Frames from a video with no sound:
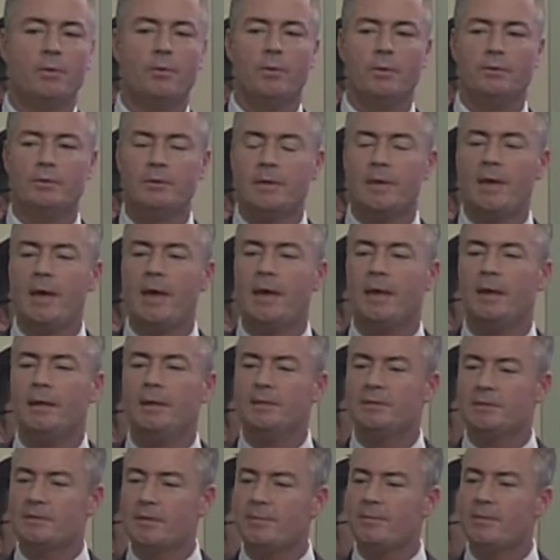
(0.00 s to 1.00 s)
which again
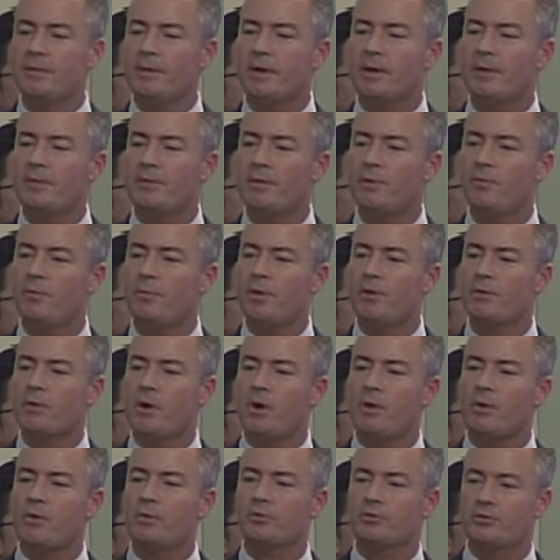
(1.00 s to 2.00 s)
is something I think we
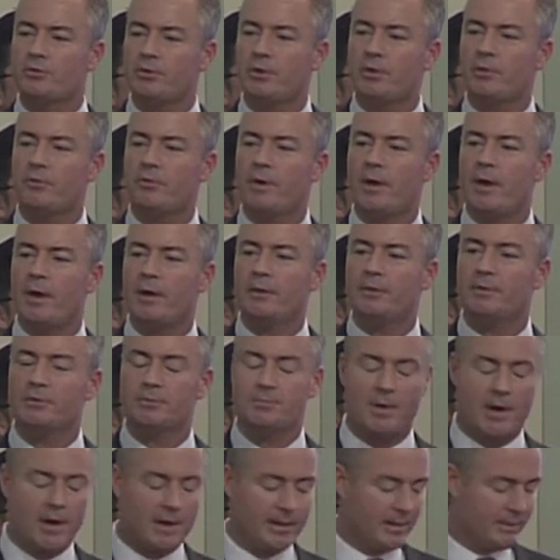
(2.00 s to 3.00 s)
all should agree on in this
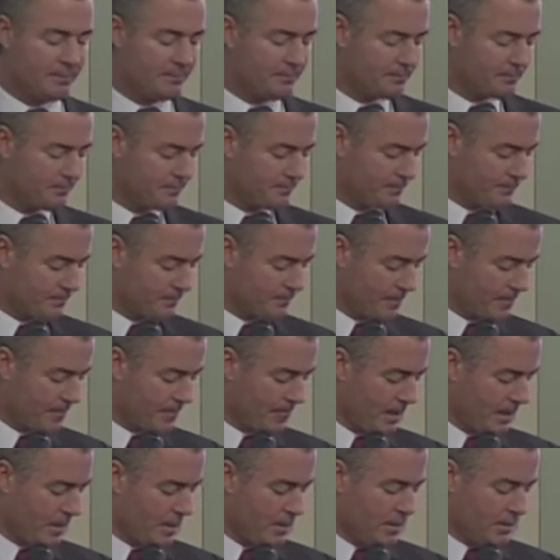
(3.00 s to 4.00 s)
body.
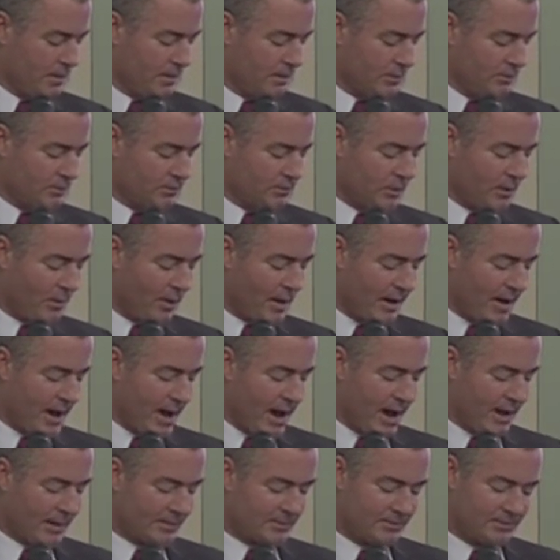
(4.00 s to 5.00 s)
So I
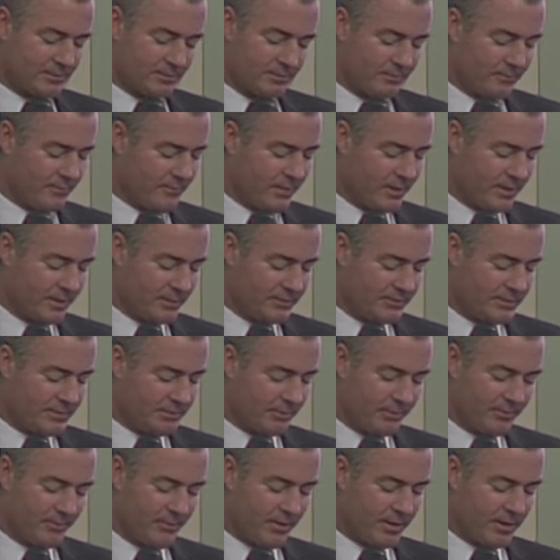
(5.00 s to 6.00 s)
ask, very
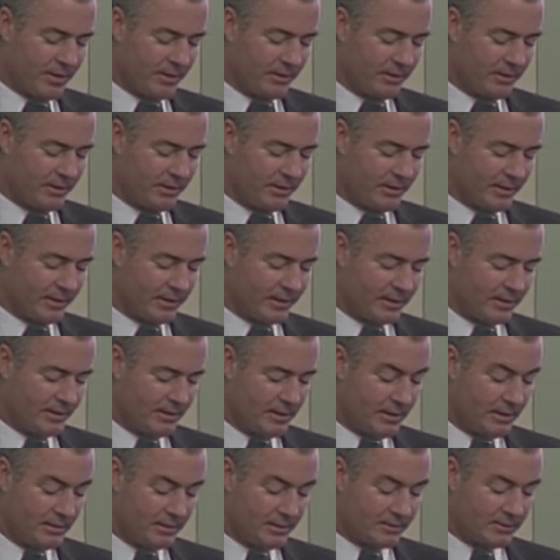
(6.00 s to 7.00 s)
simply, very clearly,
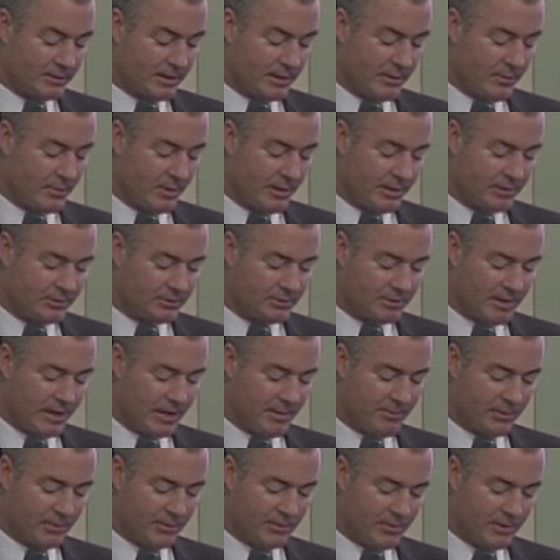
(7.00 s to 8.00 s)
does anyone in this
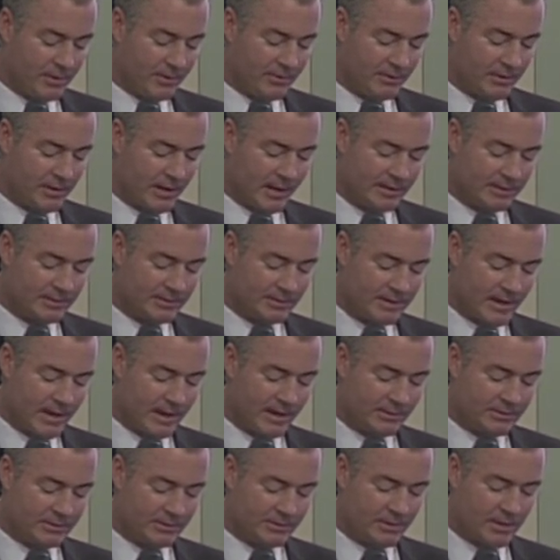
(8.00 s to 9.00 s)
chamber think the United
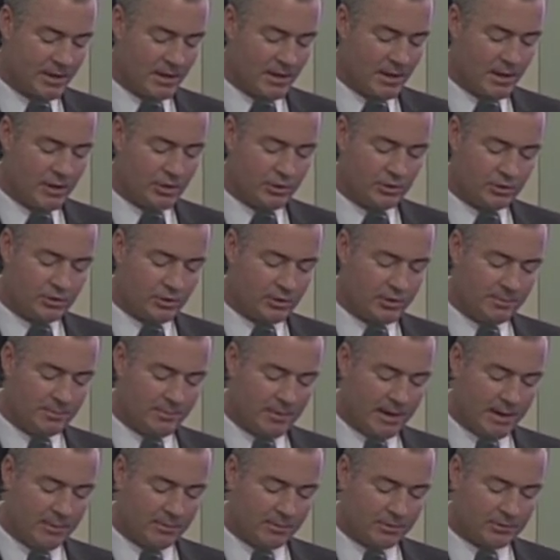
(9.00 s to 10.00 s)
States shouldn't
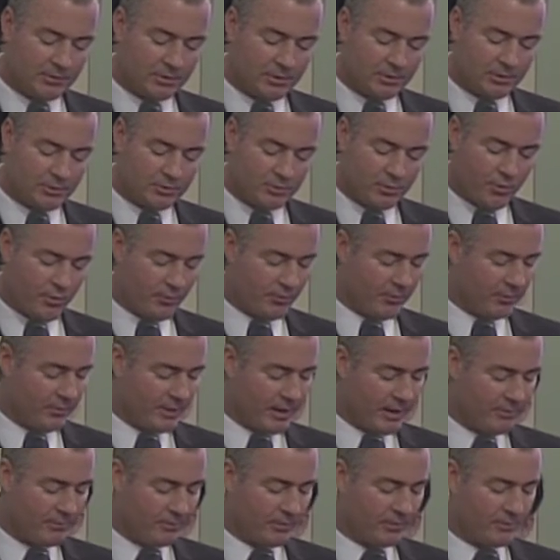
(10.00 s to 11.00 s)
be able to control the
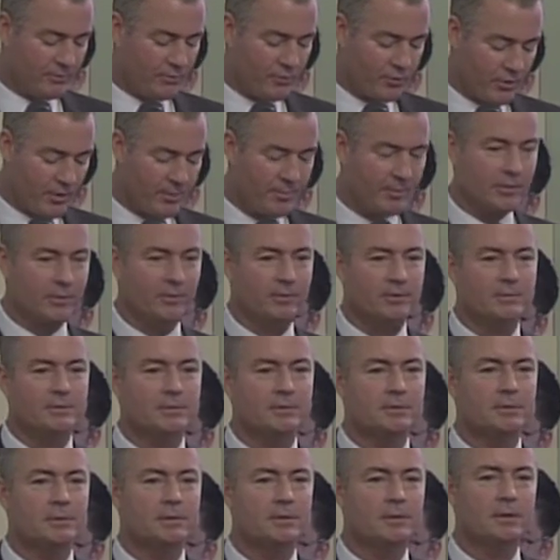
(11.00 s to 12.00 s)
level of
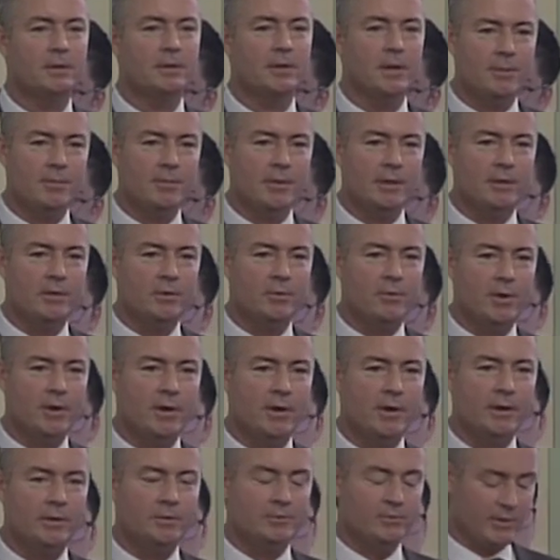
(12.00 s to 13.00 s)
criminals coming into our
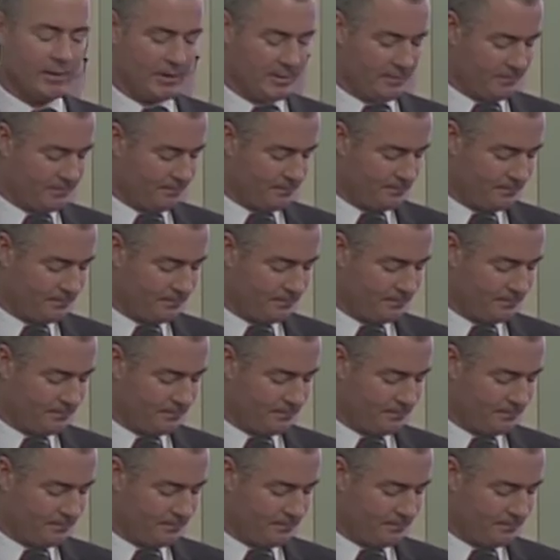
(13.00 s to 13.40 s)
country?